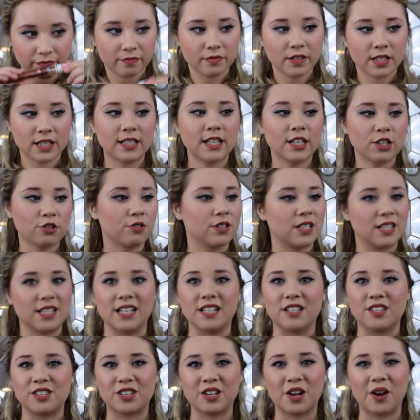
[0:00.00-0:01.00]
citrusy.
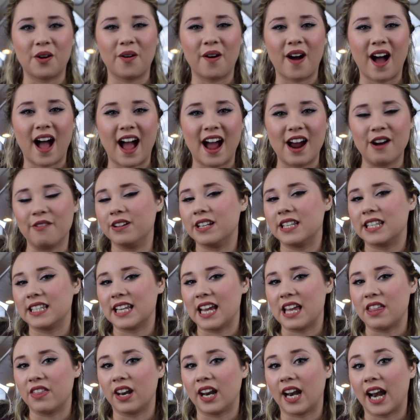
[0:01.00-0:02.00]
So I would
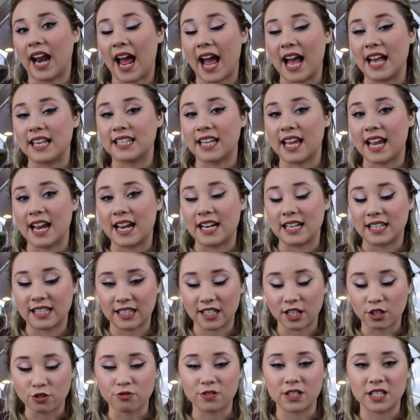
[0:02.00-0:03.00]
say that it has a
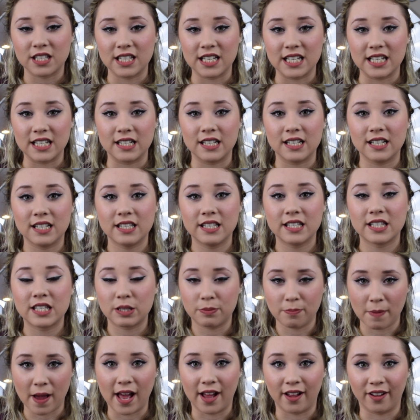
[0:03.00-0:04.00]
citrusy
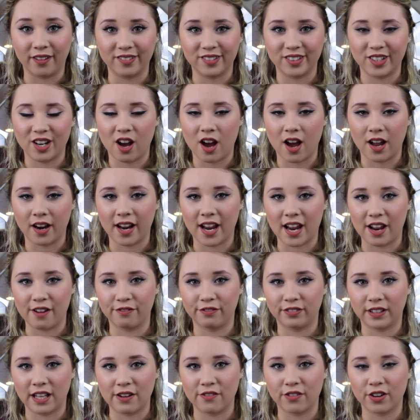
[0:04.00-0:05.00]
smell, not a
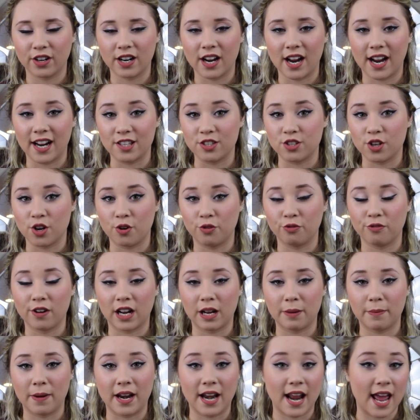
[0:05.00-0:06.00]
flavor. I don't
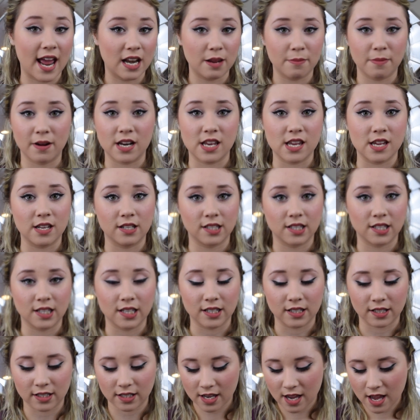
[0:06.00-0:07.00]
recommend anybody eats
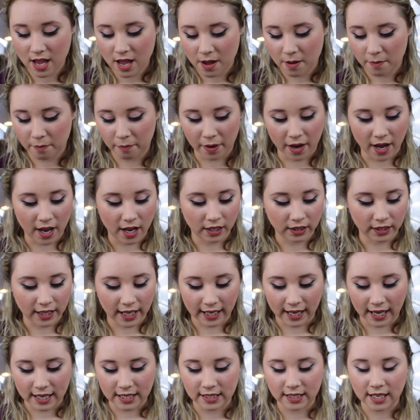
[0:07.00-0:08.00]
this. But
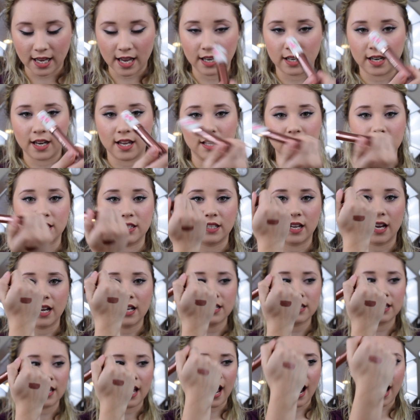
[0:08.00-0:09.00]
like I said, it
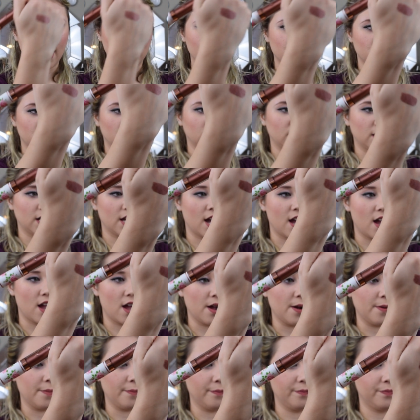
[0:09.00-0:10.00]
does actually,
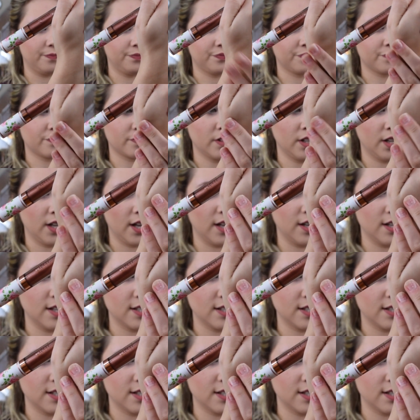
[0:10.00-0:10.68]
it